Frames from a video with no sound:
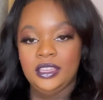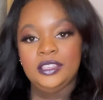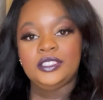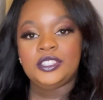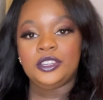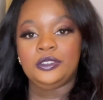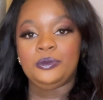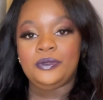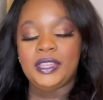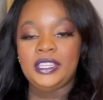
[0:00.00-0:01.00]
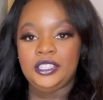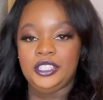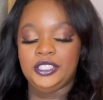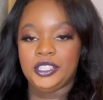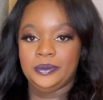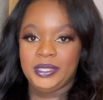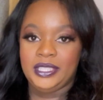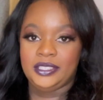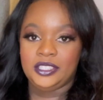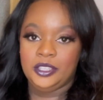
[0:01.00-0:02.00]
So within the NuDerm
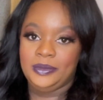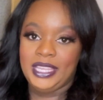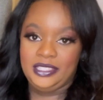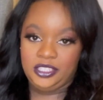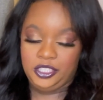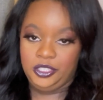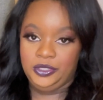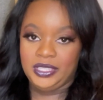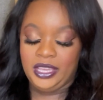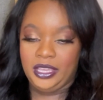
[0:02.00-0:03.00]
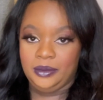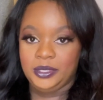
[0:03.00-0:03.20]
system, there's two types.